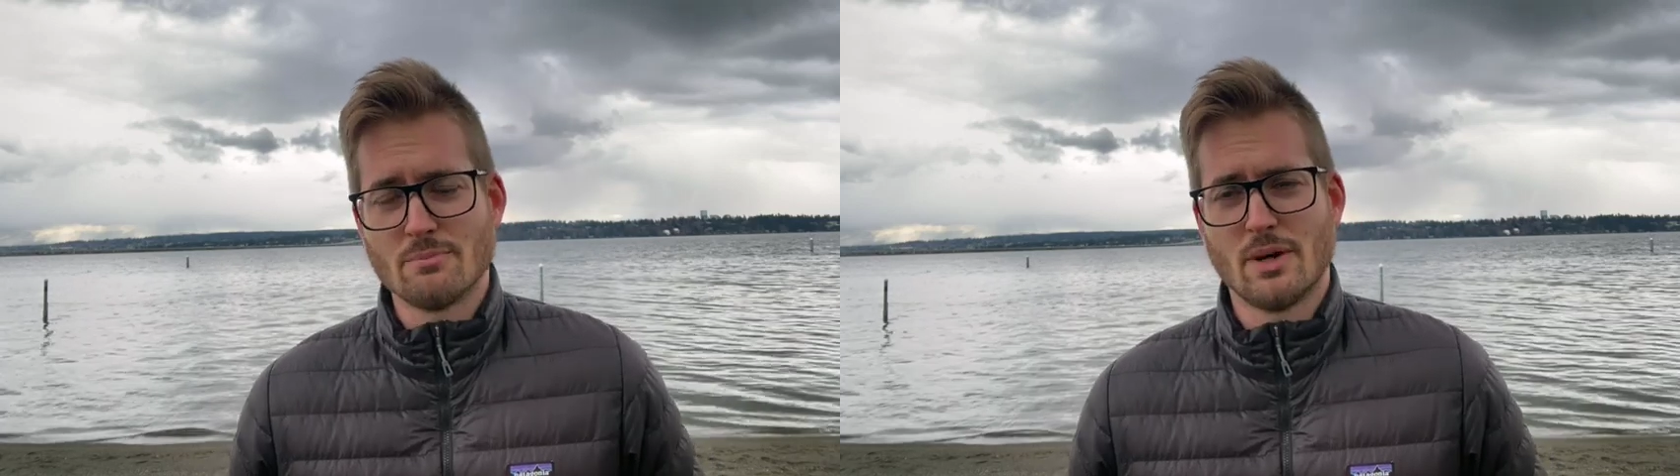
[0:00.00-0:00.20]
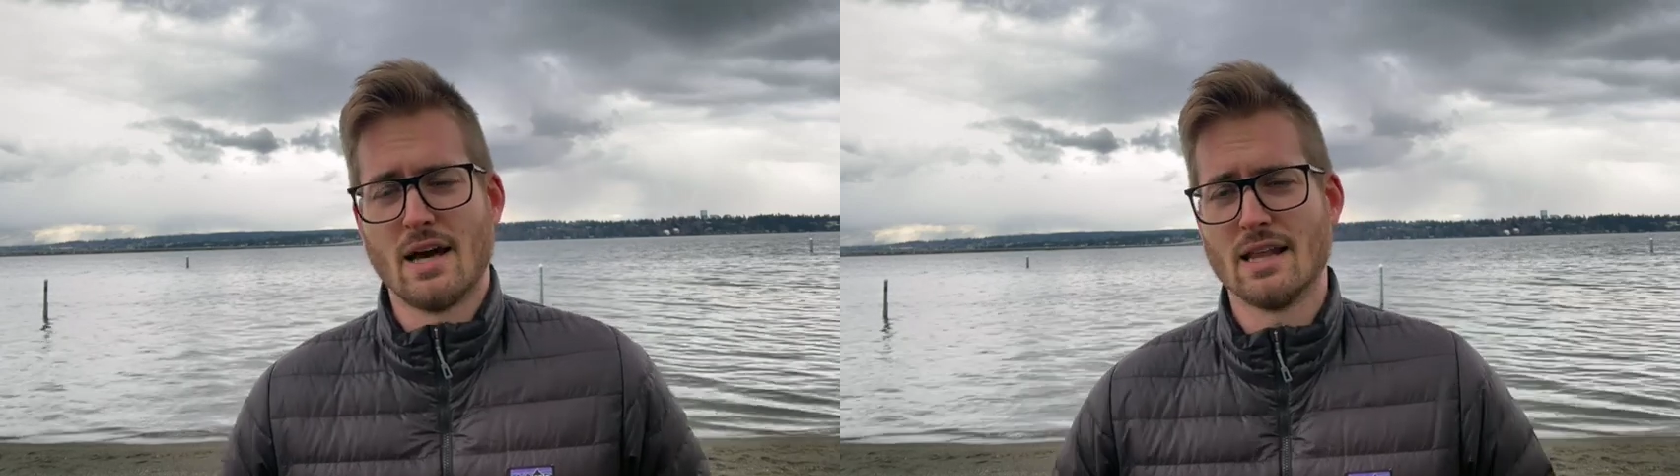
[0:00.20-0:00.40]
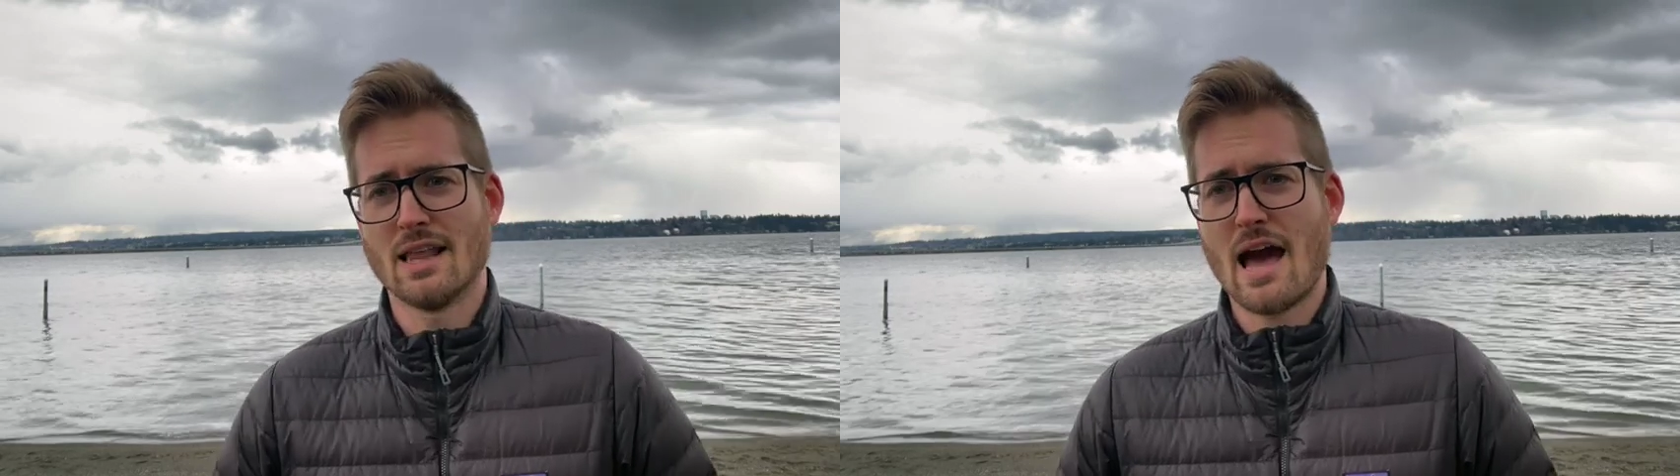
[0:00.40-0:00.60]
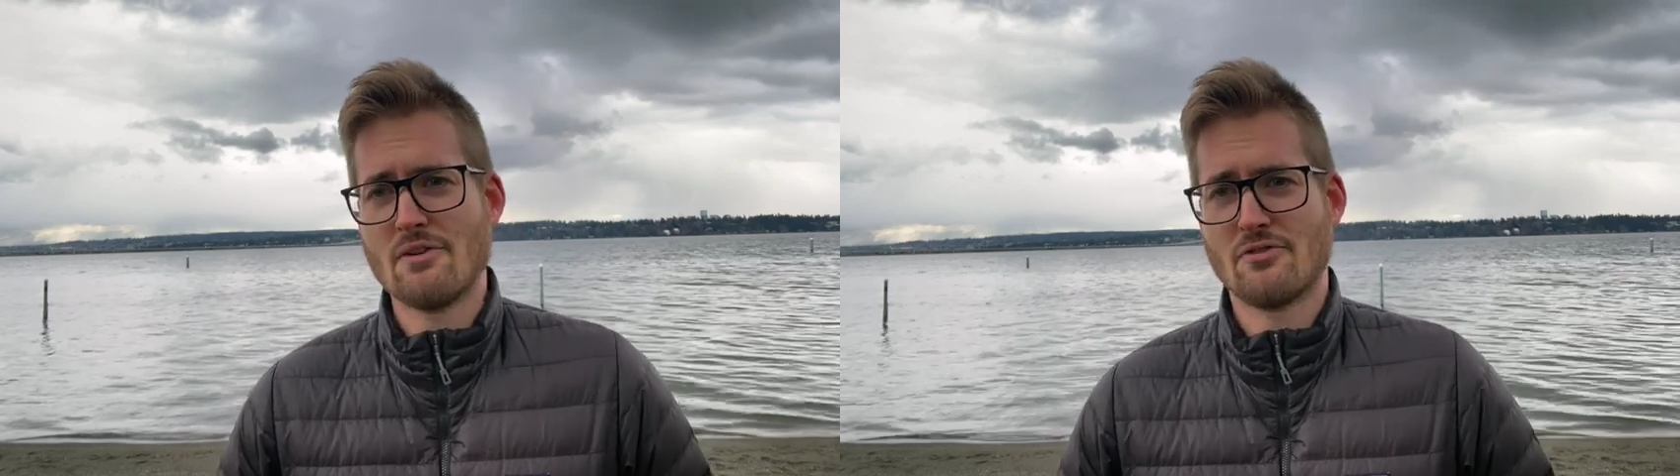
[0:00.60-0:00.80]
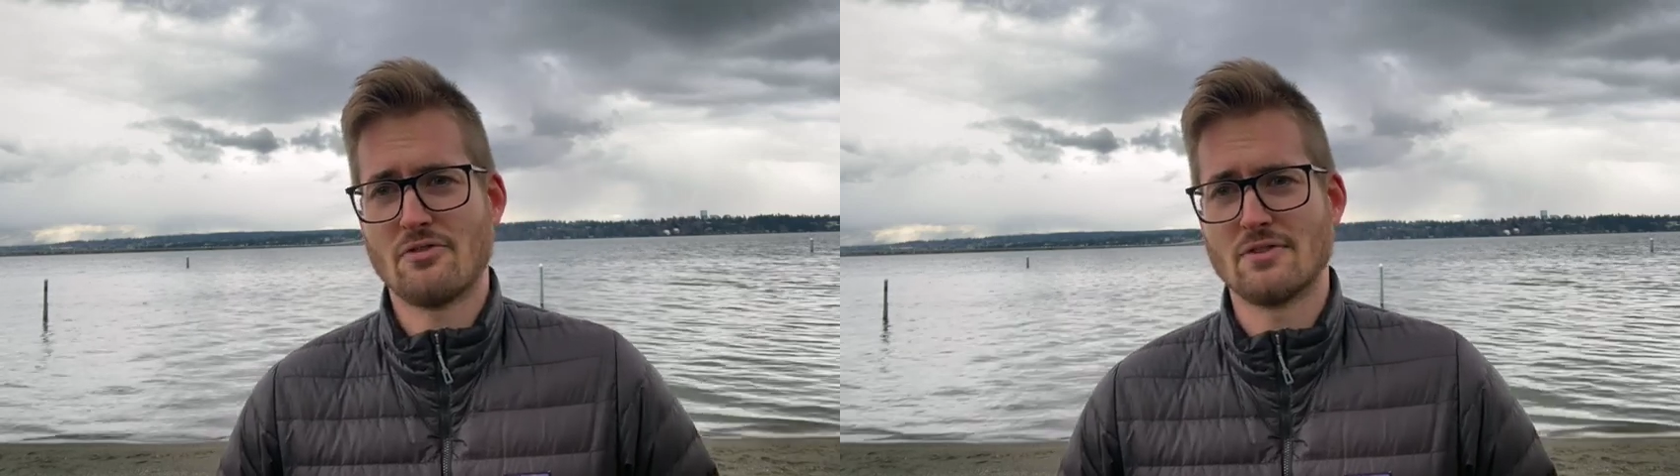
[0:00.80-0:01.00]
but
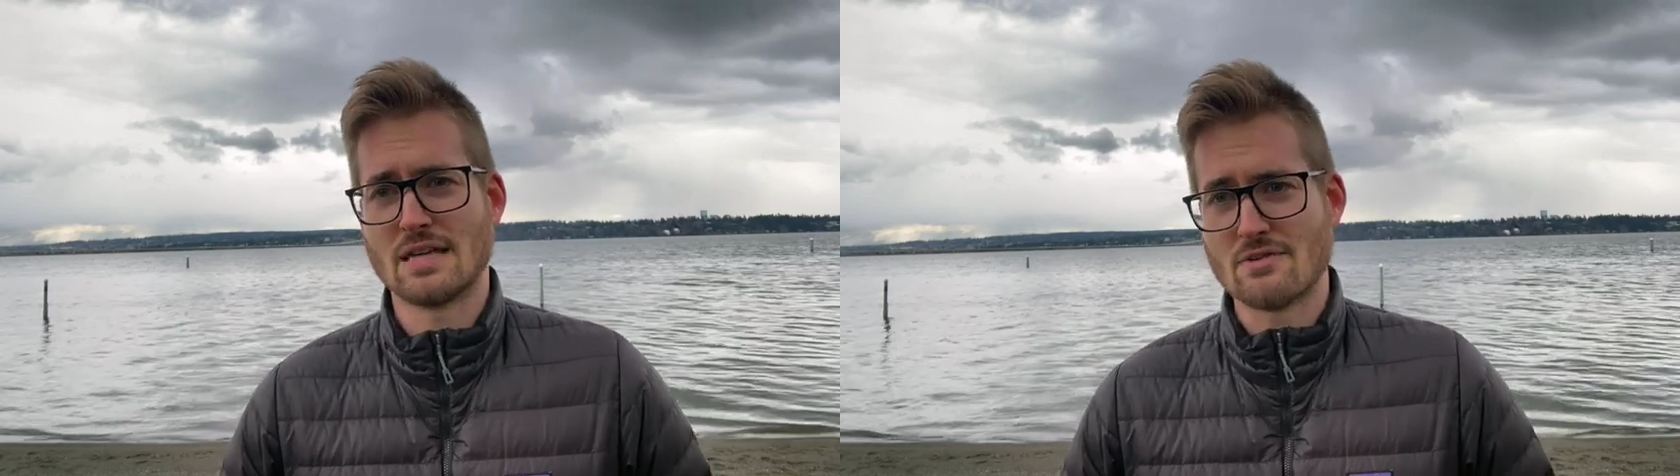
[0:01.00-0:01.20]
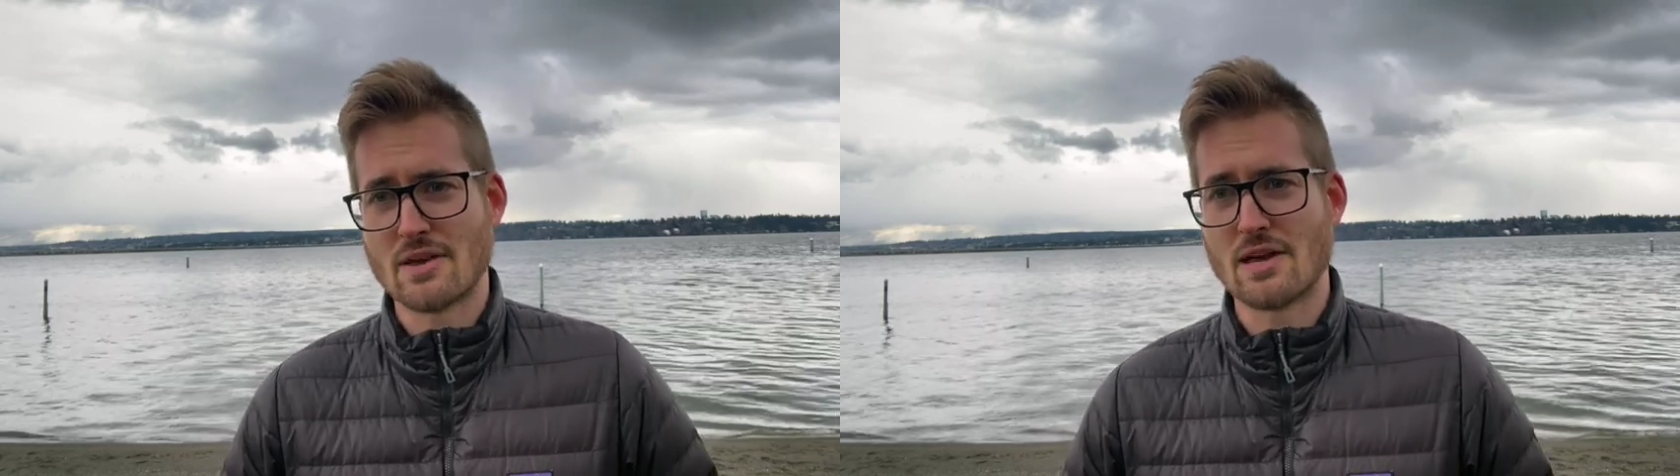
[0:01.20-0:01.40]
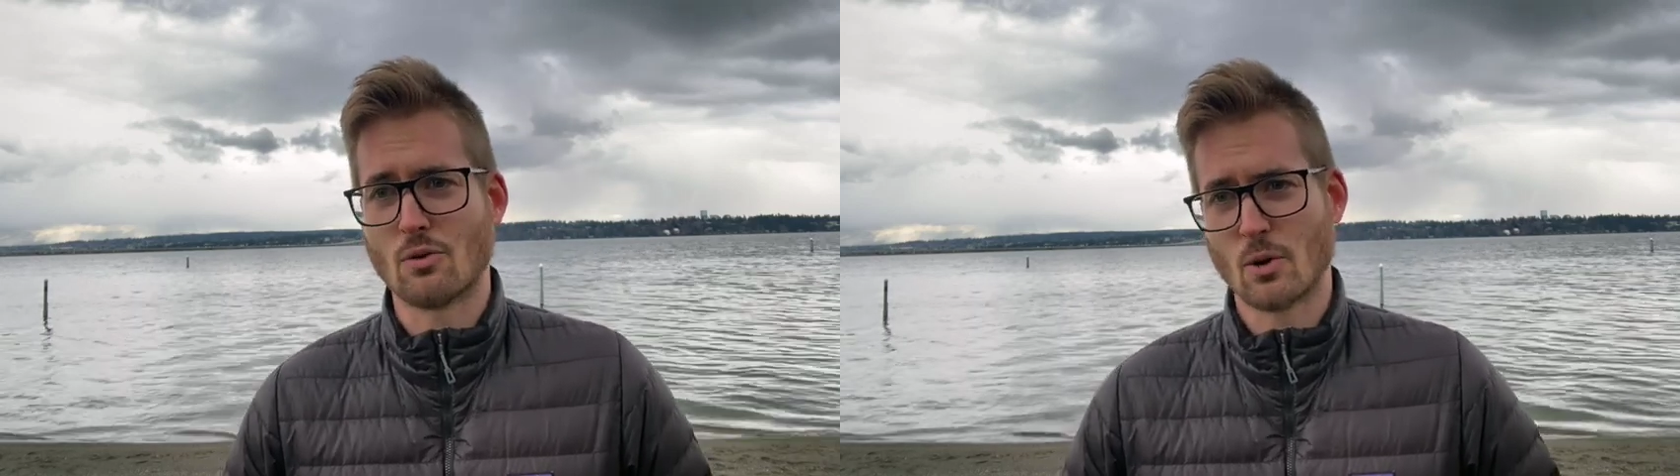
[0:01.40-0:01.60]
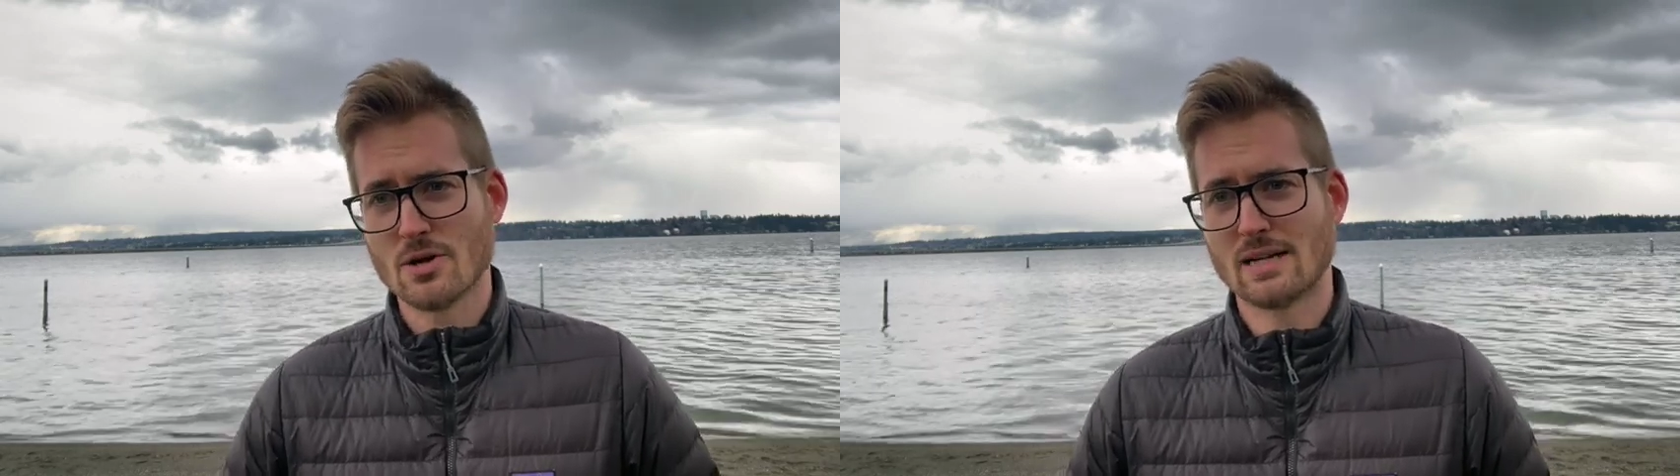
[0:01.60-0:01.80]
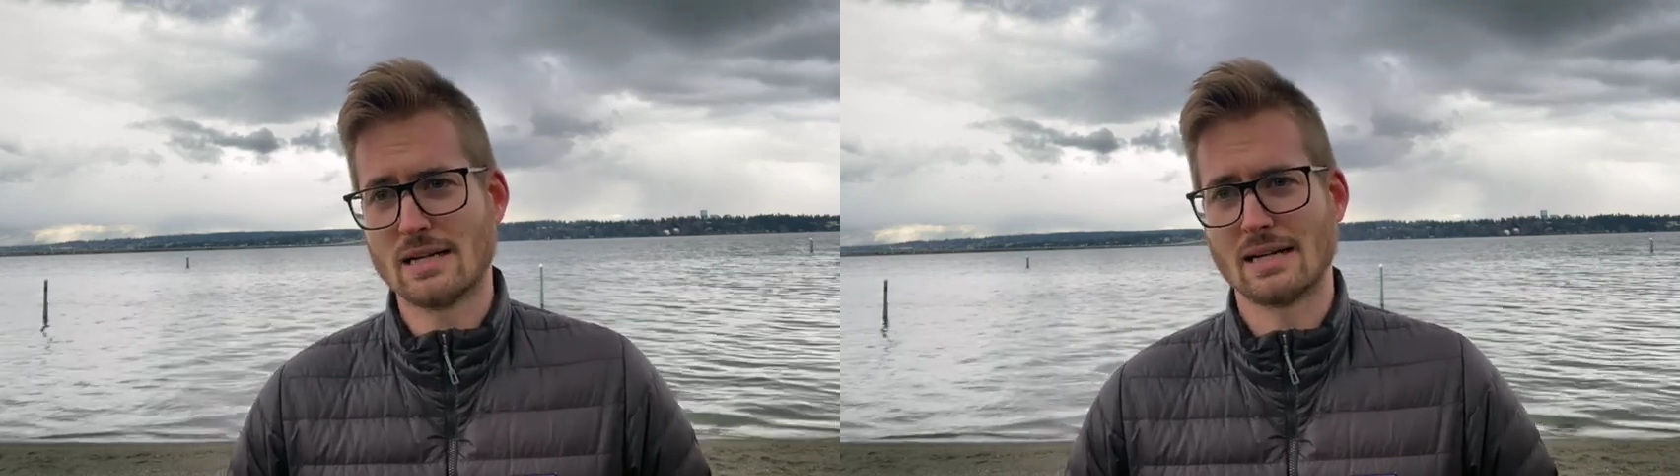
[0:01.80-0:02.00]
life-giving
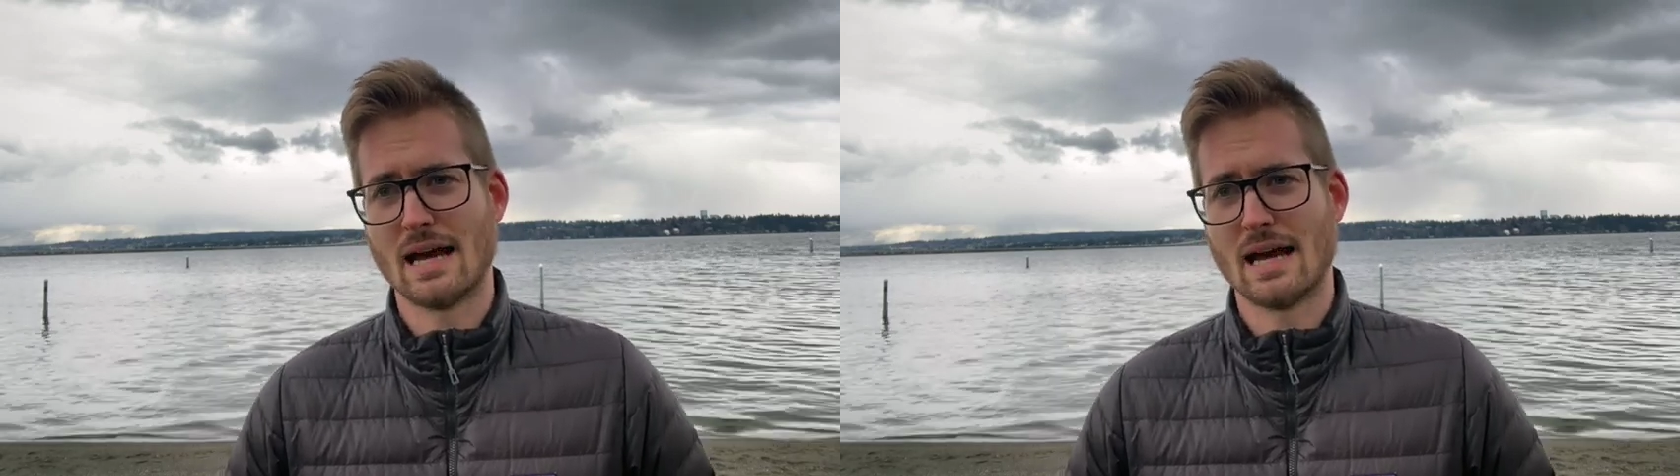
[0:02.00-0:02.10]
work.